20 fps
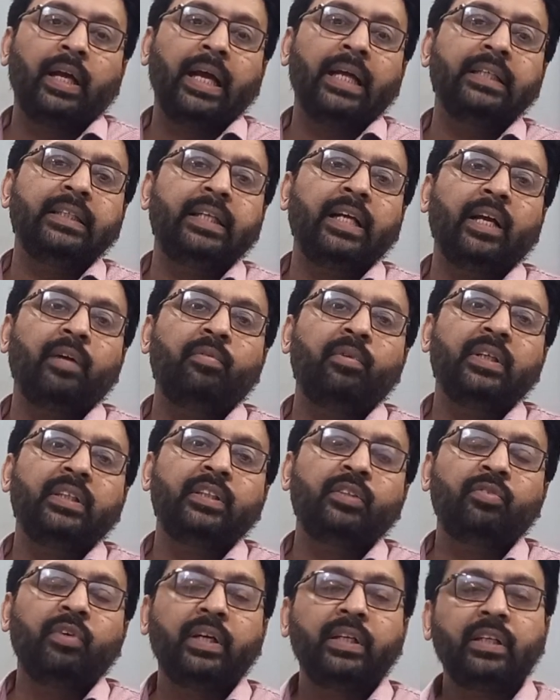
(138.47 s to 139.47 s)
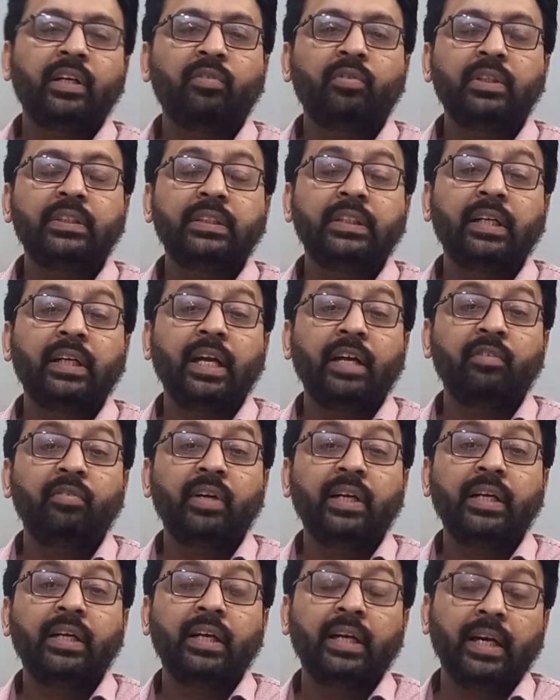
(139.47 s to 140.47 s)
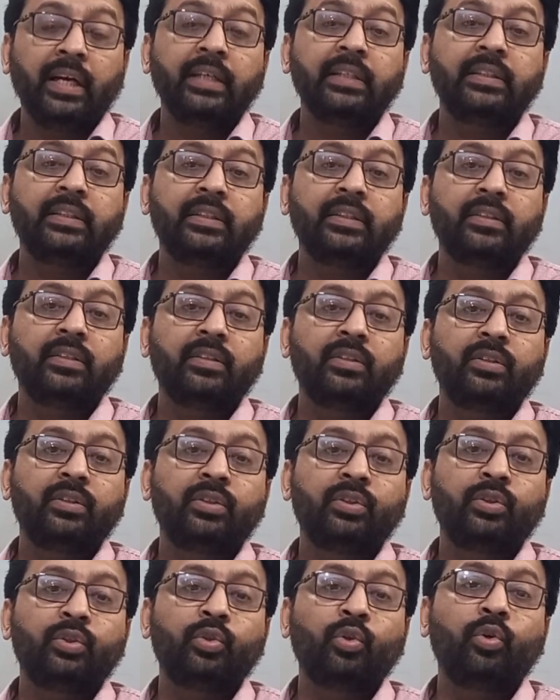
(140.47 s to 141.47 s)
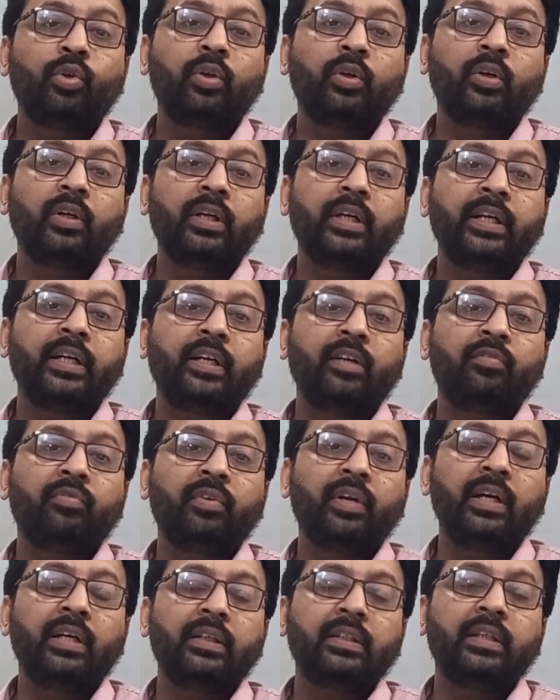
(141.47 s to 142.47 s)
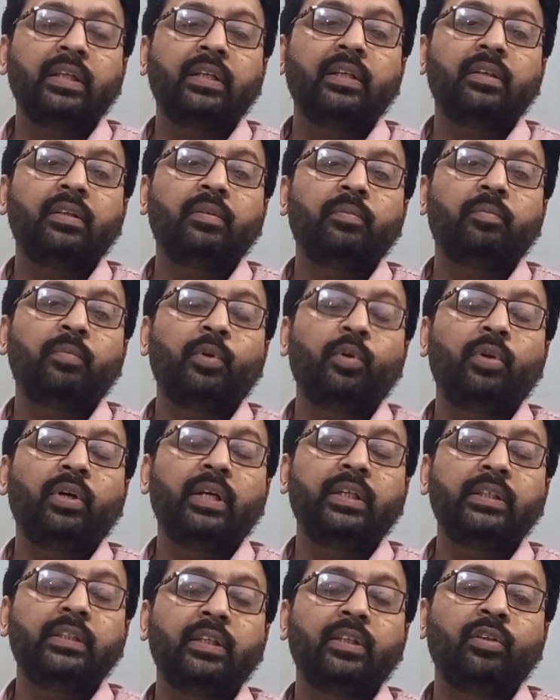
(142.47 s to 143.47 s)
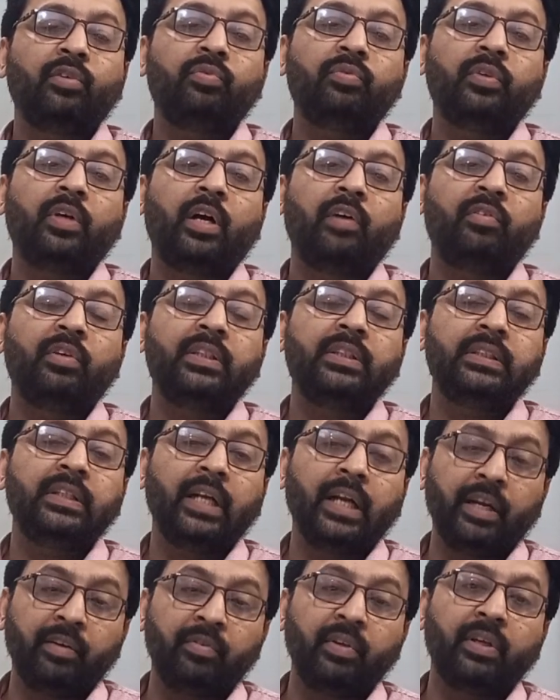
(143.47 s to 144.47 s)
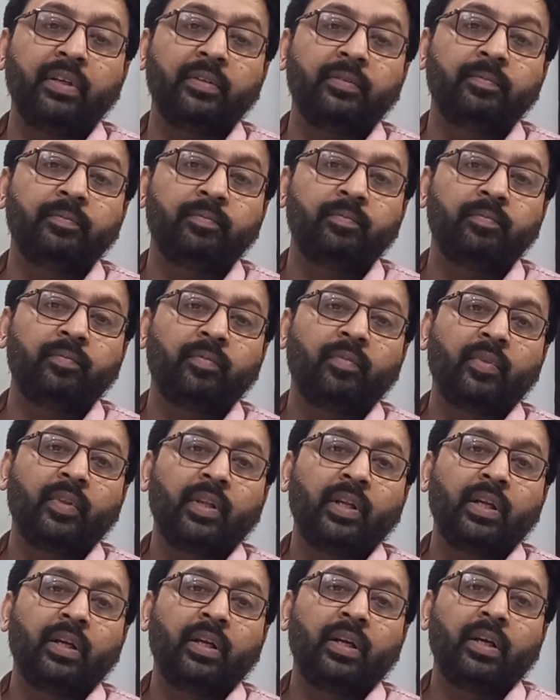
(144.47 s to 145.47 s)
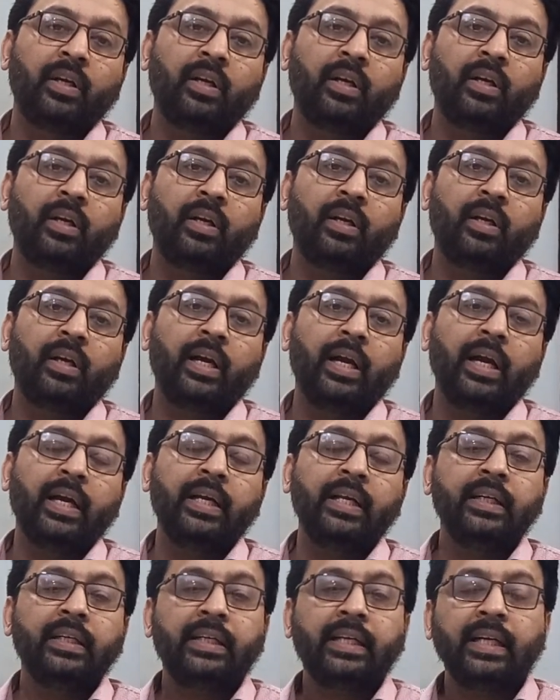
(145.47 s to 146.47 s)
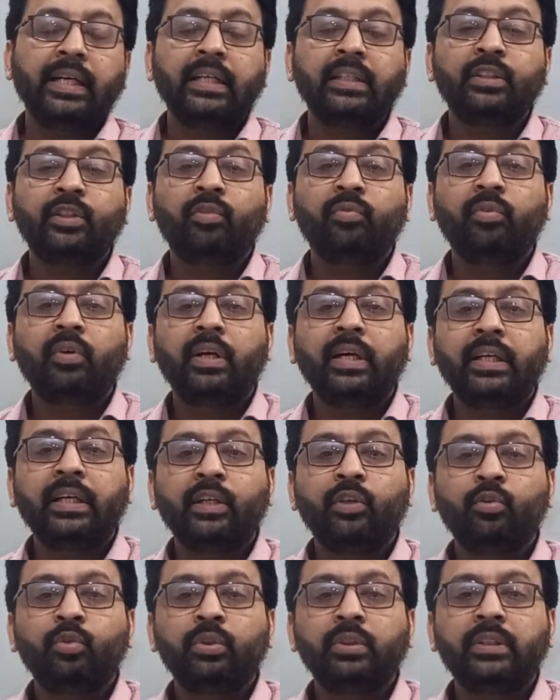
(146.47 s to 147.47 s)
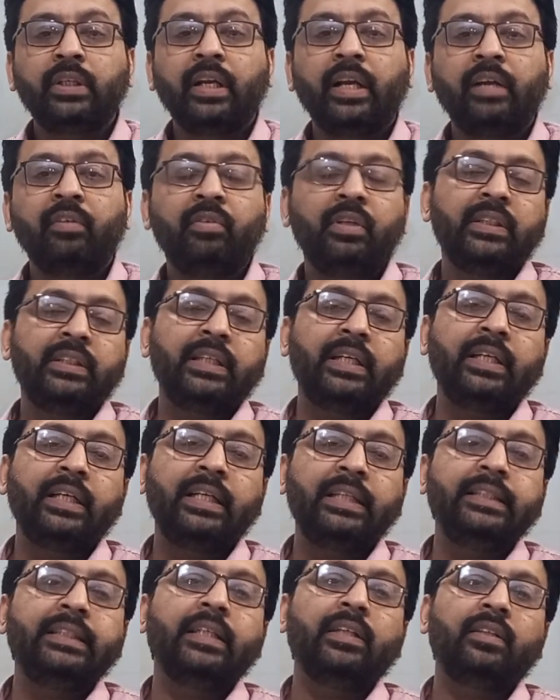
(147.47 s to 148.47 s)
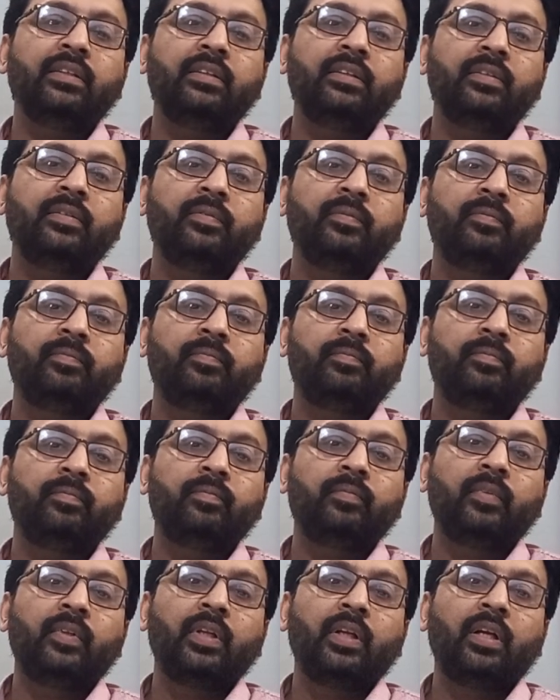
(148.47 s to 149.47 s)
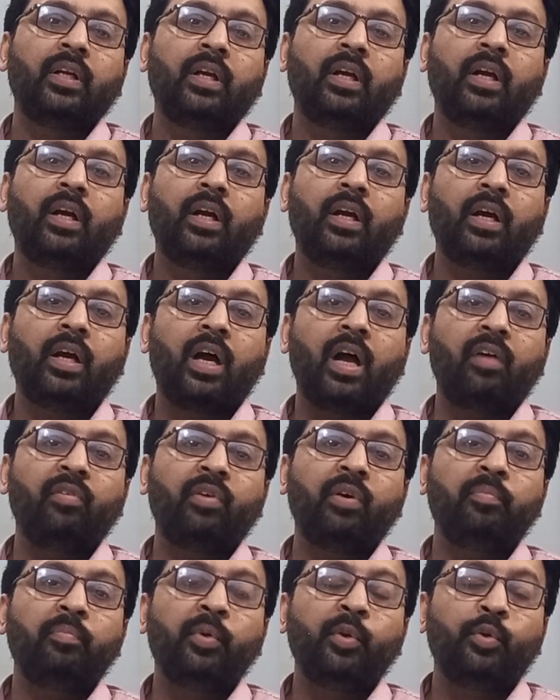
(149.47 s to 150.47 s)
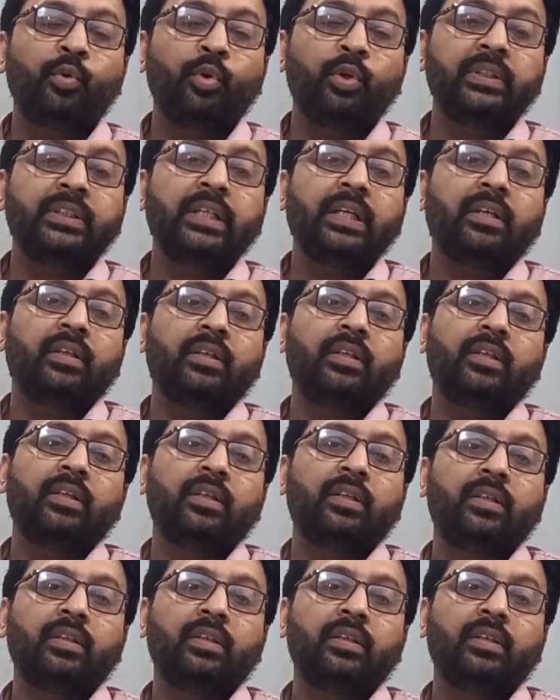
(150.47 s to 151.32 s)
As diabetes affect our salivary glands, so it affects the production of our saliva. And in case of reduced salivary secretion, our mucosa